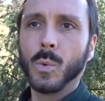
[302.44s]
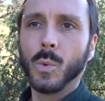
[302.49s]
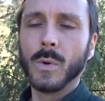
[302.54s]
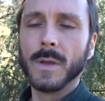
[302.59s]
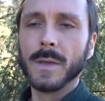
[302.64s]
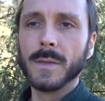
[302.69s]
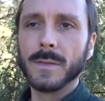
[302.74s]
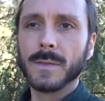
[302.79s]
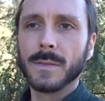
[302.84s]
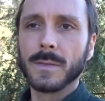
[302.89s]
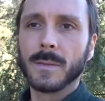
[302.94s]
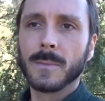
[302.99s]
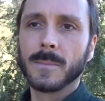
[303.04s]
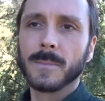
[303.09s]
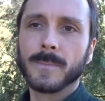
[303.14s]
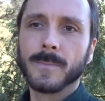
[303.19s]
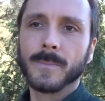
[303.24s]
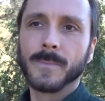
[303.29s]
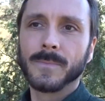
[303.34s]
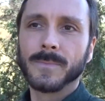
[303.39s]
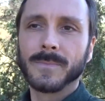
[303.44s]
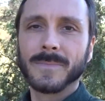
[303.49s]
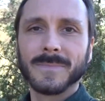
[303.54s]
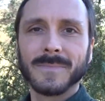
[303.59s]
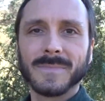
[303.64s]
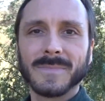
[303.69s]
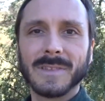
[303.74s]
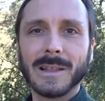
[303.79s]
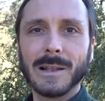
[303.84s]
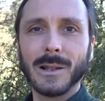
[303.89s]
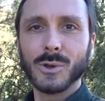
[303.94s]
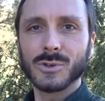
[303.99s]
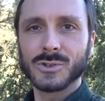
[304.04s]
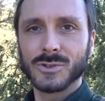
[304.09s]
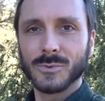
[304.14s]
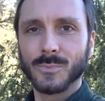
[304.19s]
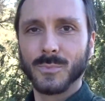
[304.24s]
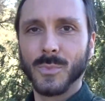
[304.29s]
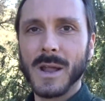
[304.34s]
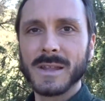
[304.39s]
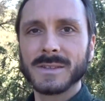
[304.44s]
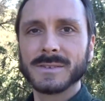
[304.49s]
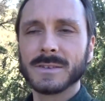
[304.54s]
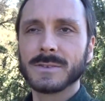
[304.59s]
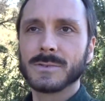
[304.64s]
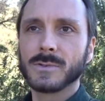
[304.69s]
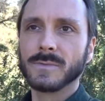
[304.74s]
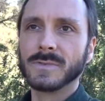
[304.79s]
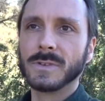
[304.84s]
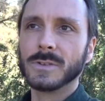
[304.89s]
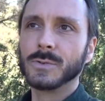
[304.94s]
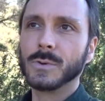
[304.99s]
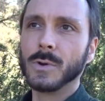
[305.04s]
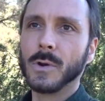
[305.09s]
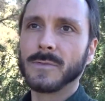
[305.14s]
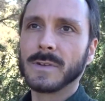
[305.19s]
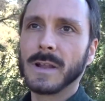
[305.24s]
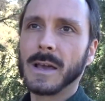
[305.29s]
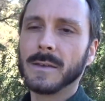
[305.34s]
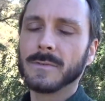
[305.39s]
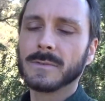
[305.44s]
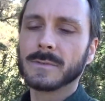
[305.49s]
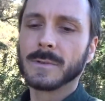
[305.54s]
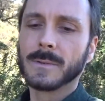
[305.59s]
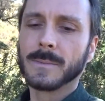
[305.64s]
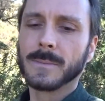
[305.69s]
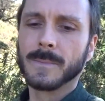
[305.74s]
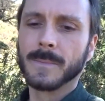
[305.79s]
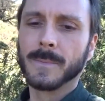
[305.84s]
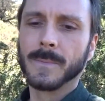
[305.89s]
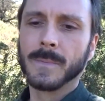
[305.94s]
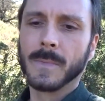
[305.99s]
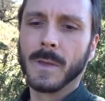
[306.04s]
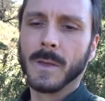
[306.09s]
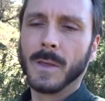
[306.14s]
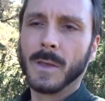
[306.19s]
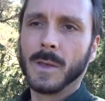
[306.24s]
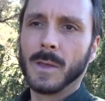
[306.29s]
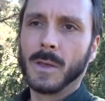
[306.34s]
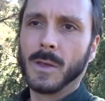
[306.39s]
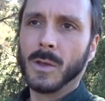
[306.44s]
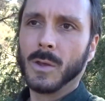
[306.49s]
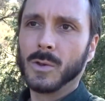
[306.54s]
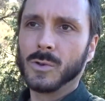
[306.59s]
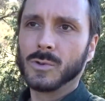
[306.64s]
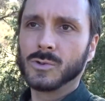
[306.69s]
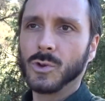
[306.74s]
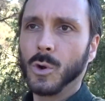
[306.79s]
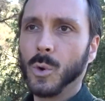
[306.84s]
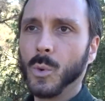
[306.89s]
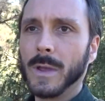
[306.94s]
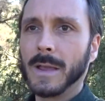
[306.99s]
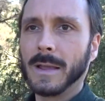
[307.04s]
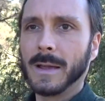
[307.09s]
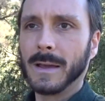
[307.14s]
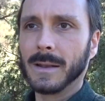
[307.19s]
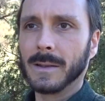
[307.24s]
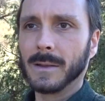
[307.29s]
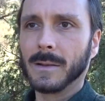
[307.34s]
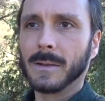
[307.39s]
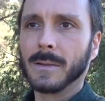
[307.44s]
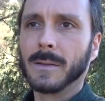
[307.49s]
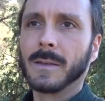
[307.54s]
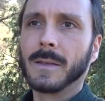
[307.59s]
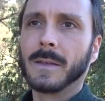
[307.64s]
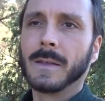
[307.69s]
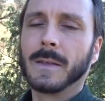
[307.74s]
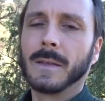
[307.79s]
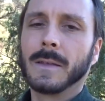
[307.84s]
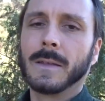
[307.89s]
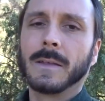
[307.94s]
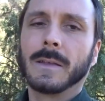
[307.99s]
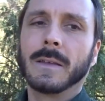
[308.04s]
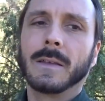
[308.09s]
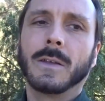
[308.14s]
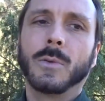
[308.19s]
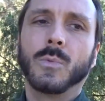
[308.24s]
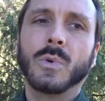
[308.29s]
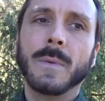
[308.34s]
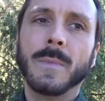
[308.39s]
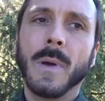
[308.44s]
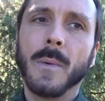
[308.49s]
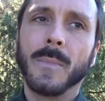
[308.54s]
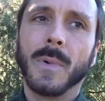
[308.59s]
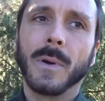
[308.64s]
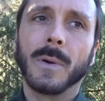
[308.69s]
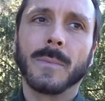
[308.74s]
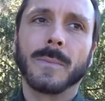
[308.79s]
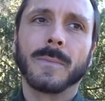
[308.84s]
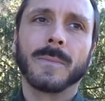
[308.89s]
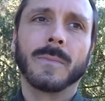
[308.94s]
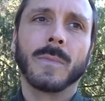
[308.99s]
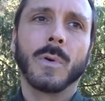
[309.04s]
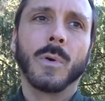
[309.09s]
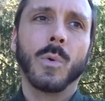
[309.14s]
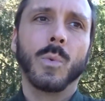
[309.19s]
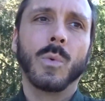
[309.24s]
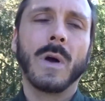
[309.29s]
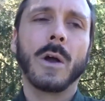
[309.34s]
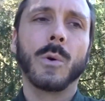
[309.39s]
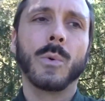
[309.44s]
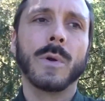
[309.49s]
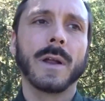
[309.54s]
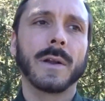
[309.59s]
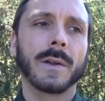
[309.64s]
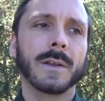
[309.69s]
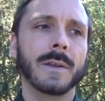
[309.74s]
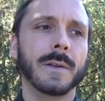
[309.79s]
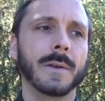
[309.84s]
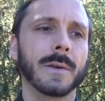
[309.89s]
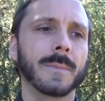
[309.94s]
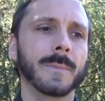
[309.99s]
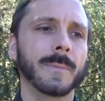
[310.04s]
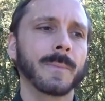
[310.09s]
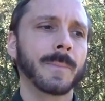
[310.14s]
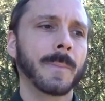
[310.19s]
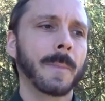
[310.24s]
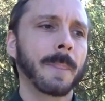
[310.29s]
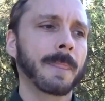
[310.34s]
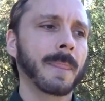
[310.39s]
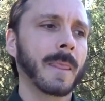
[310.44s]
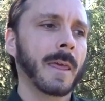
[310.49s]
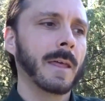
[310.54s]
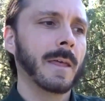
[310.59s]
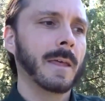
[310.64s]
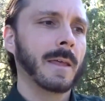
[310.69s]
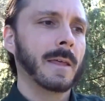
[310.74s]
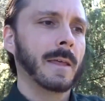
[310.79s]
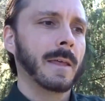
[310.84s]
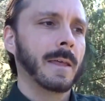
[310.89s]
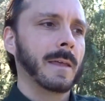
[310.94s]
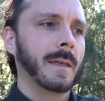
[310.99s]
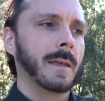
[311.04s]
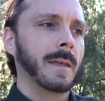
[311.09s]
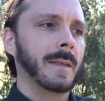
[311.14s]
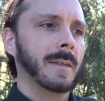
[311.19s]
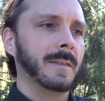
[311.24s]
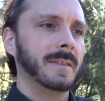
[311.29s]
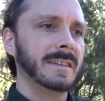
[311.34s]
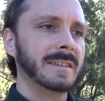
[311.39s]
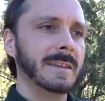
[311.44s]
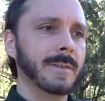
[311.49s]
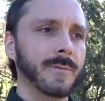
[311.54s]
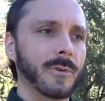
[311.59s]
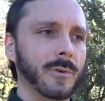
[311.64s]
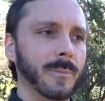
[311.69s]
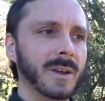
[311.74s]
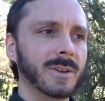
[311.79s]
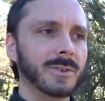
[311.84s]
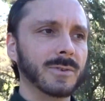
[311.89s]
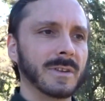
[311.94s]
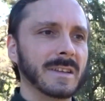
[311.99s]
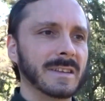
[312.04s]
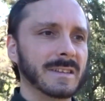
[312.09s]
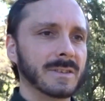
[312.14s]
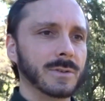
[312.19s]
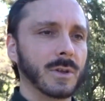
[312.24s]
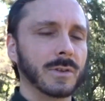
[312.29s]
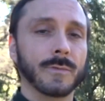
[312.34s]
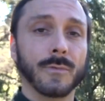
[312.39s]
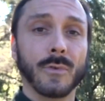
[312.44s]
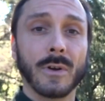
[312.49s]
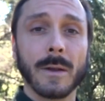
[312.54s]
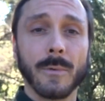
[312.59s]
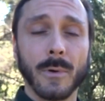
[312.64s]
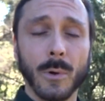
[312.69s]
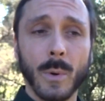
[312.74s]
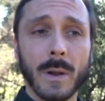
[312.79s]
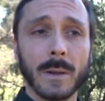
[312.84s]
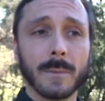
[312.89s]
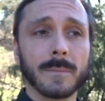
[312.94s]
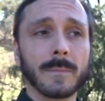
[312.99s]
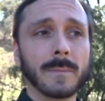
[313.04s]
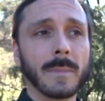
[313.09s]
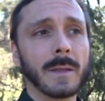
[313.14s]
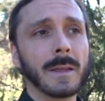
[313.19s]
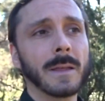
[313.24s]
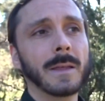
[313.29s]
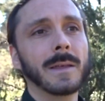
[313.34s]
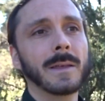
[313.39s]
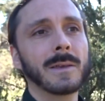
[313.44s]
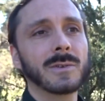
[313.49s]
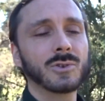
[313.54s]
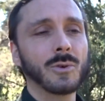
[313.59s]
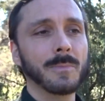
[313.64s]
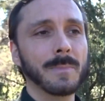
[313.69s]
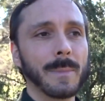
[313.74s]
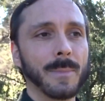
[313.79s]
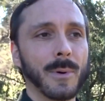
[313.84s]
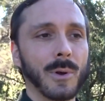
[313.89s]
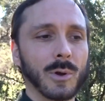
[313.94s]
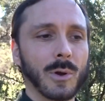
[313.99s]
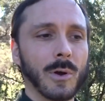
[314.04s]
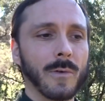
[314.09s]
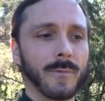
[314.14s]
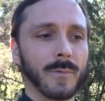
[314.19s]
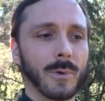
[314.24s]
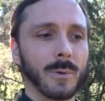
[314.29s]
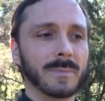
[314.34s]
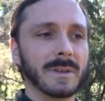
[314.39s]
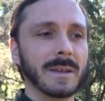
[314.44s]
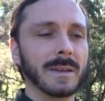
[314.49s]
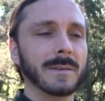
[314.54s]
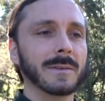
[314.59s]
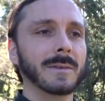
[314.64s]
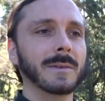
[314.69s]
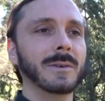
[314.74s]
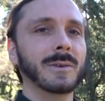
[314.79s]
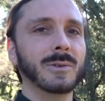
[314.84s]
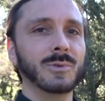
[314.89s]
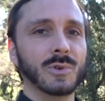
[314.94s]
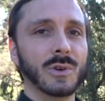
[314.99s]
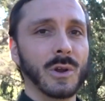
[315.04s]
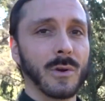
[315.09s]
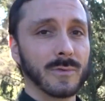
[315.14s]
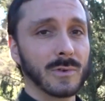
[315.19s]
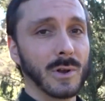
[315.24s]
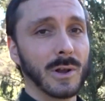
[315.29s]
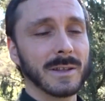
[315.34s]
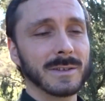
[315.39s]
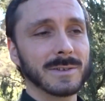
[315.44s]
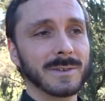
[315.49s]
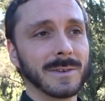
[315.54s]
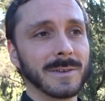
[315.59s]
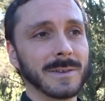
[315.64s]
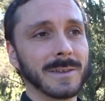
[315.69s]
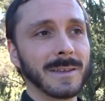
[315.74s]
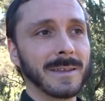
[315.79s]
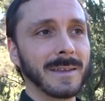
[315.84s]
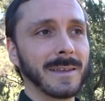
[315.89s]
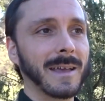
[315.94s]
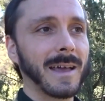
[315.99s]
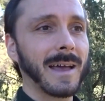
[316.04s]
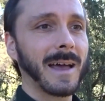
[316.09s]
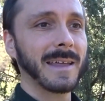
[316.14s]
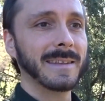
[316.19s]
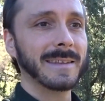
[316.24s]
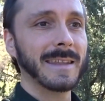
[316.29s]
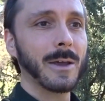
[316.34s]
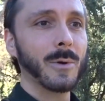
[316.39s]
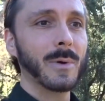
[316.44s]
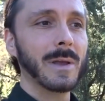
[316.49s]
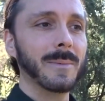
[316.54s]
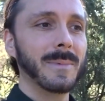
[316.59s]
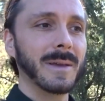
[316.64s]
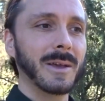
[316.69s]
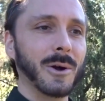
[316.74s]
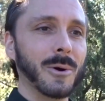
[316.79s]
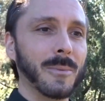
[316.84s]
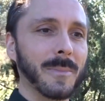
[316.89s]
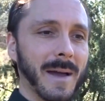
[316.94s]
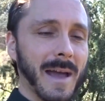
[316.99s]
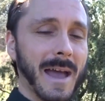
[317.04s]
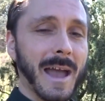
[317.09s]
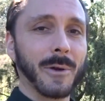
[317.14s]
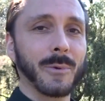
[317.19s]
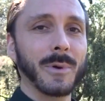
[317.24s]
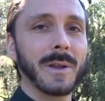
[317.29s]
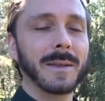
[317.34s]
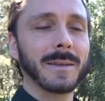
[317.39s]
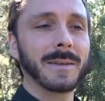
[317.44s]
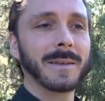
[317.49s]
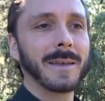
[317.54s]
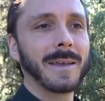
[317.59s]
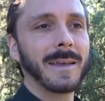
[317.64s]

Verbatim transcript: with the lost branches of the Tree of Lives so we can remember why we are here. This information is not for everyone. Some people come from the Tree of Knowledge and they will become angry